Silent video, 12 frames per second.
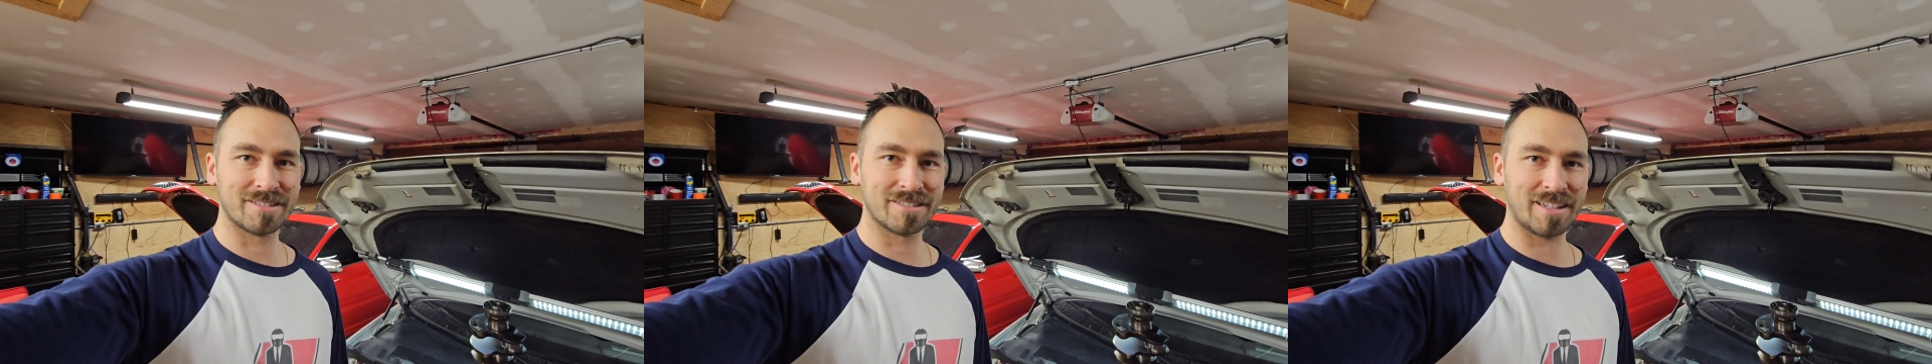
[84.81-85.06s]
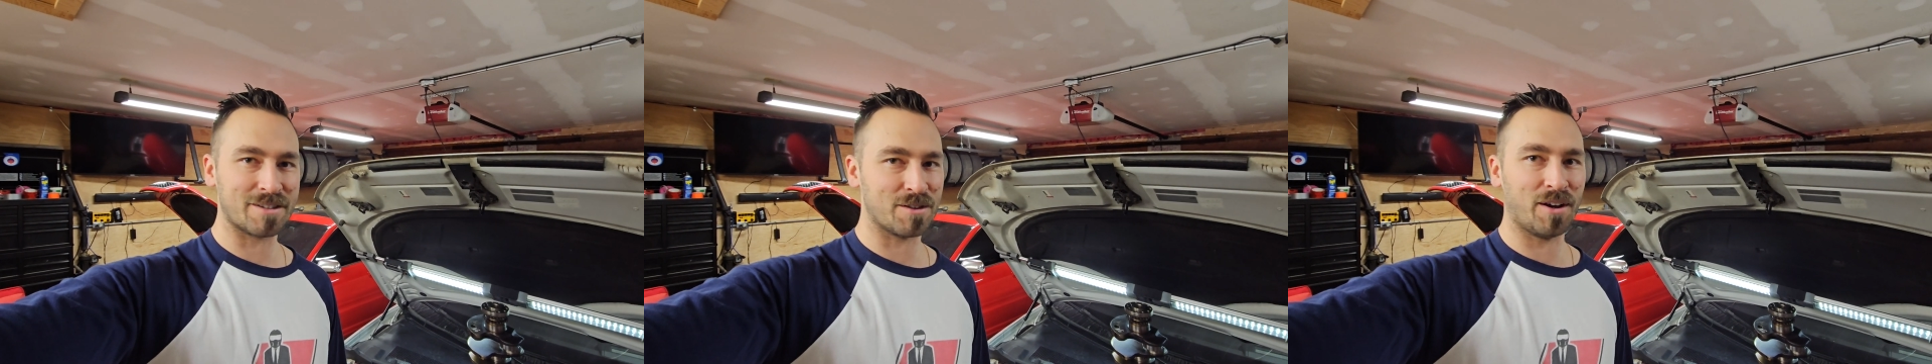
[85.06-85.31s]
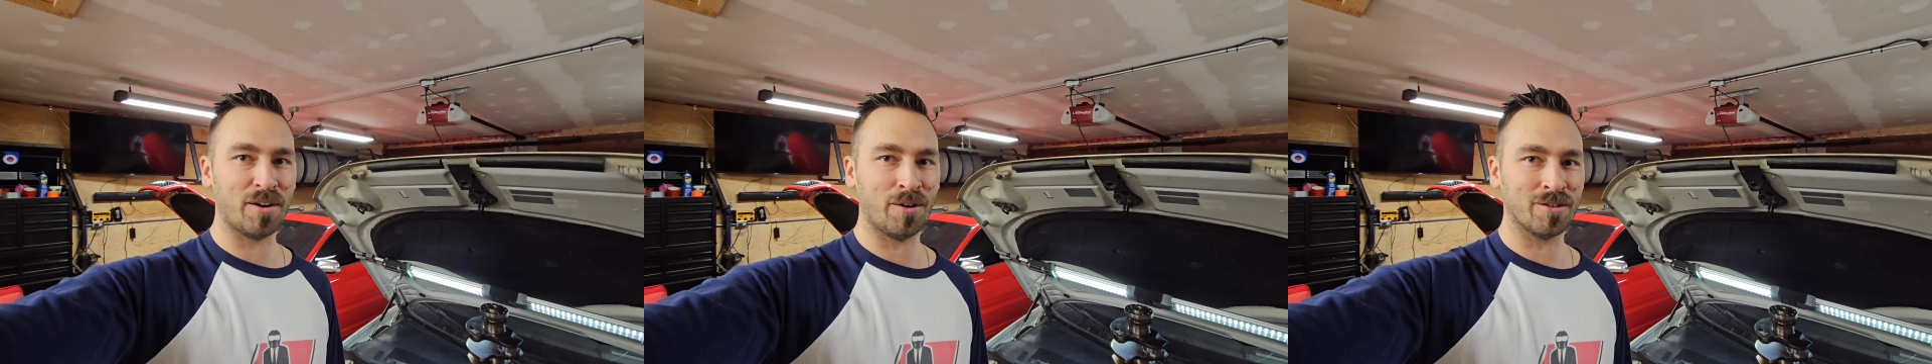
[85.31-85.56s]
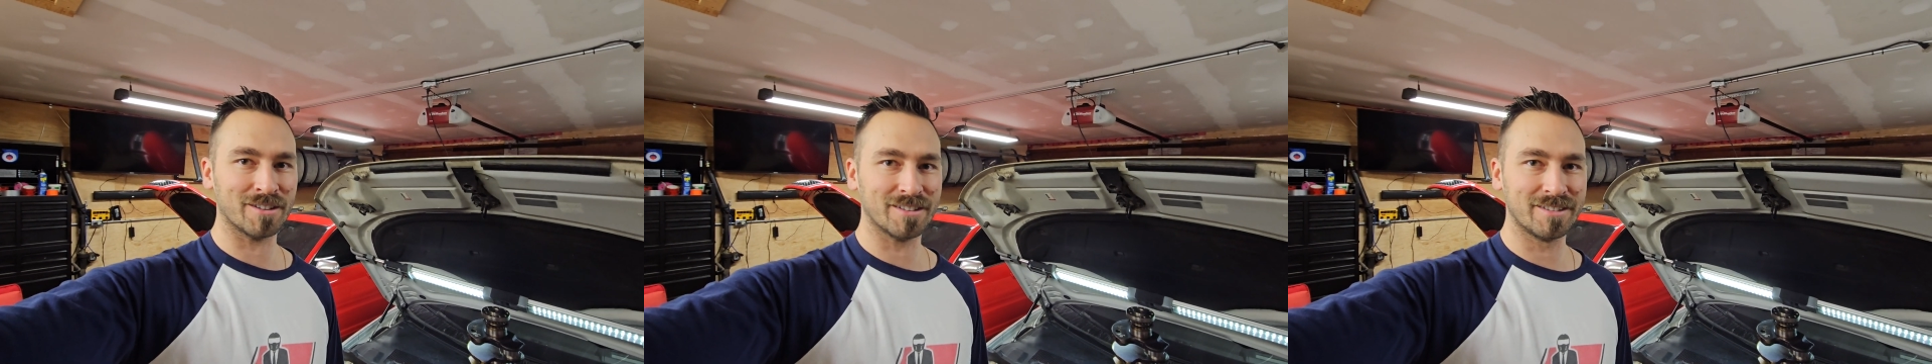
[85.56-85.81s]
it's not
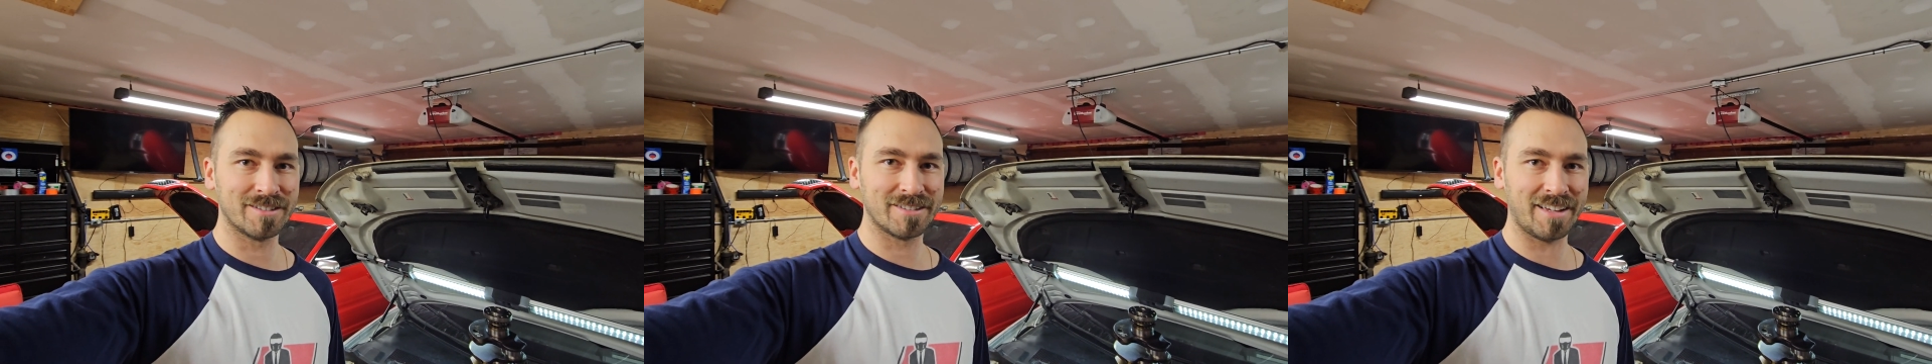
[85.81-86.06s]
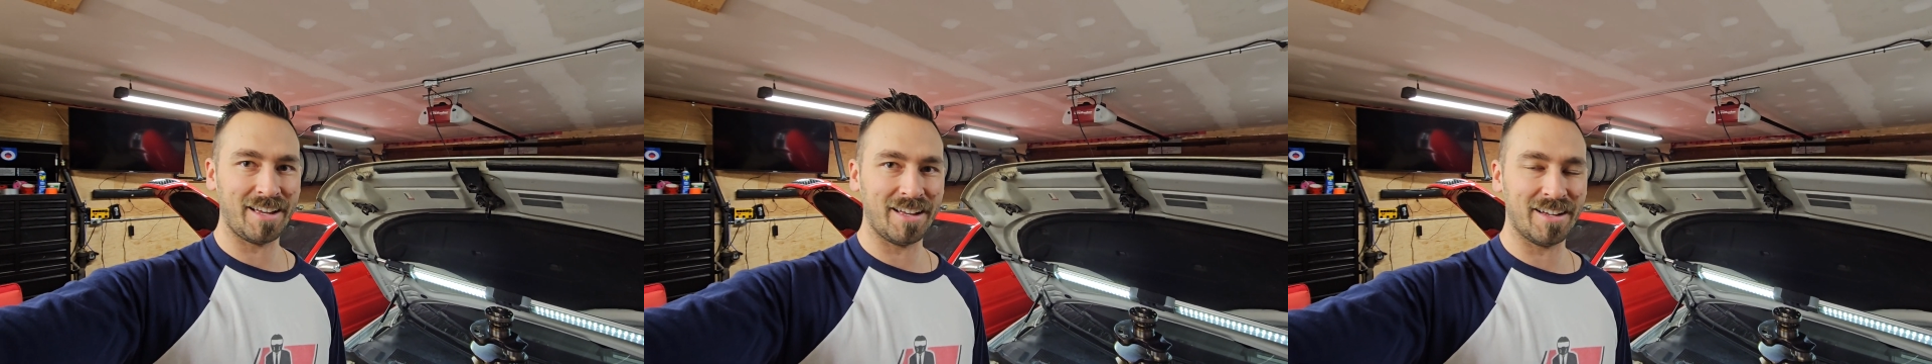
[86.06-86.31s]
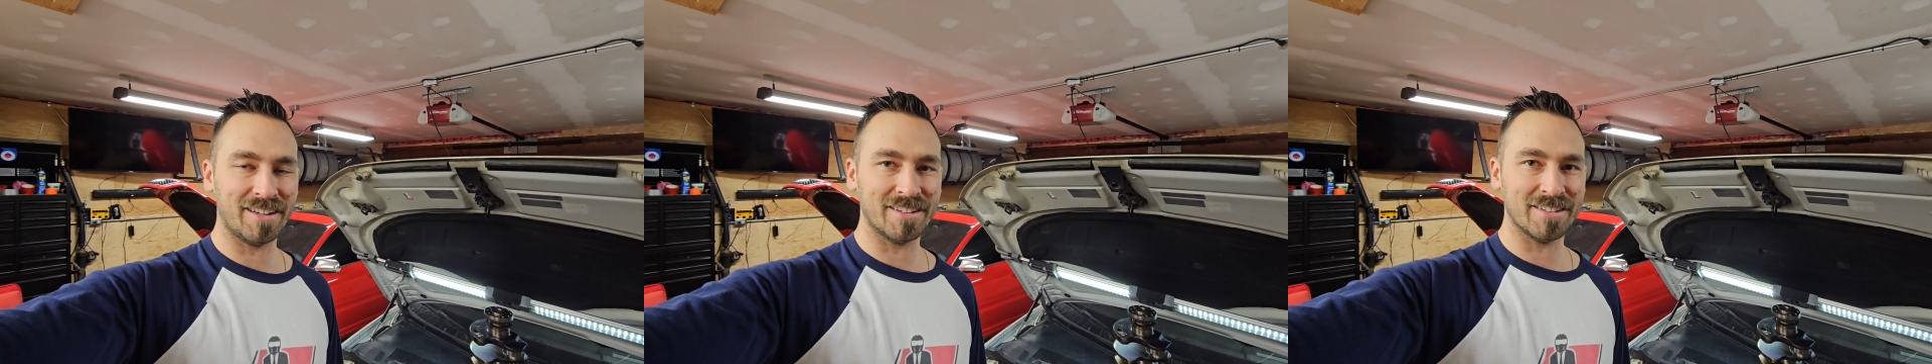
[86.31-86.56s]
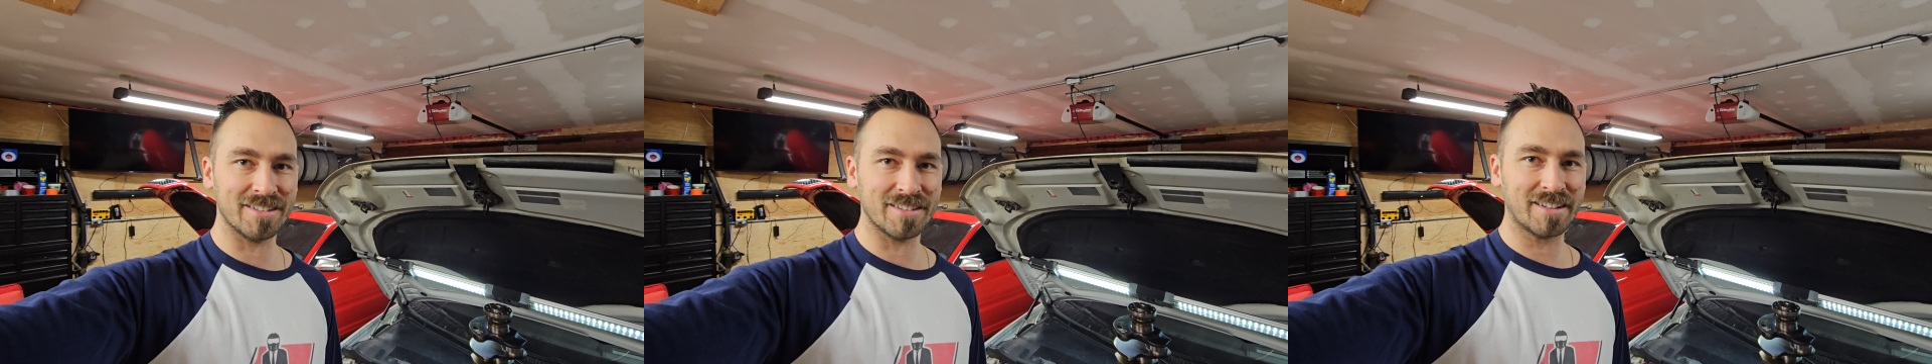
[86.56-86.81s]
over,
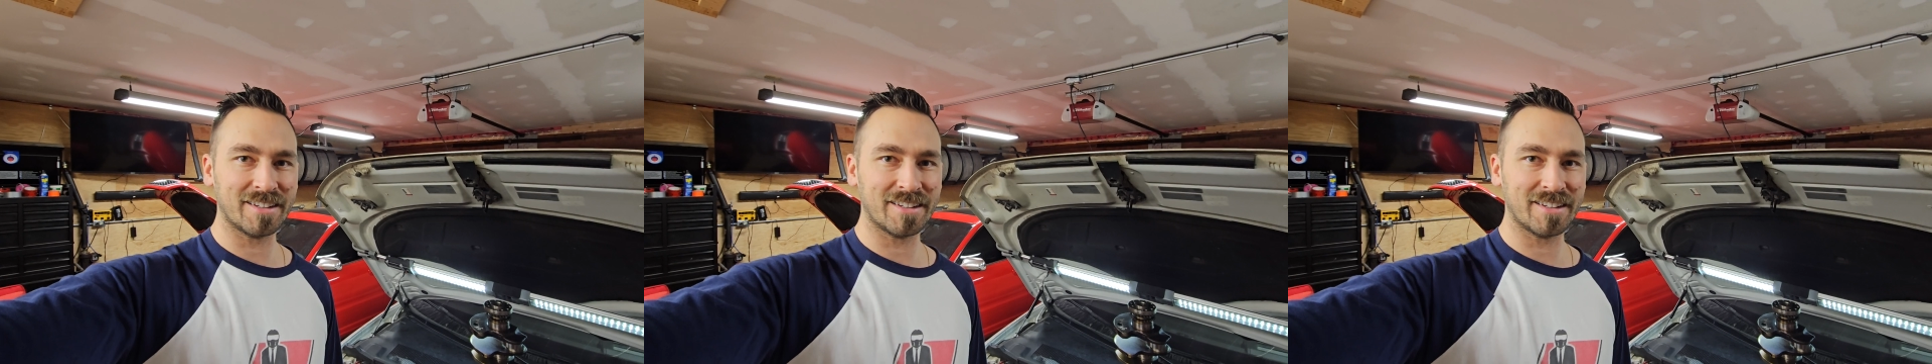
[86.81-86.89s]
and